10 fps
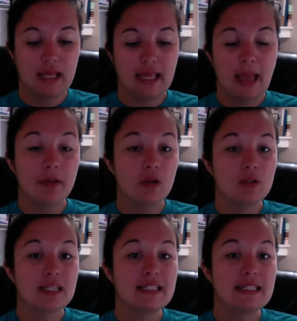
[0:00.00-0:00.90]
Chemicals
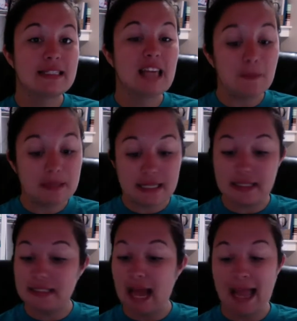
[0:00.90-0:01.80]
is a
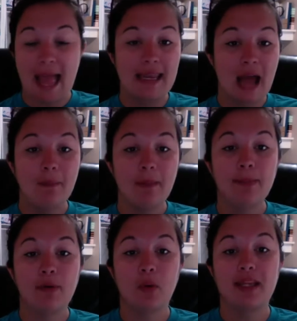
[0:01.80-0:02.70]
substance that cannot be
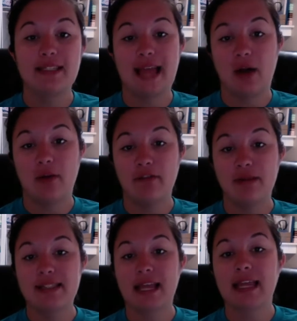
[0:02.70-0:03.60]
broken down.
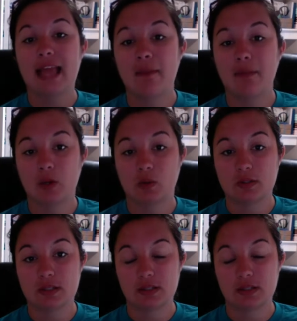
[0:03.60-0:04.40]
Everybody say chemicals.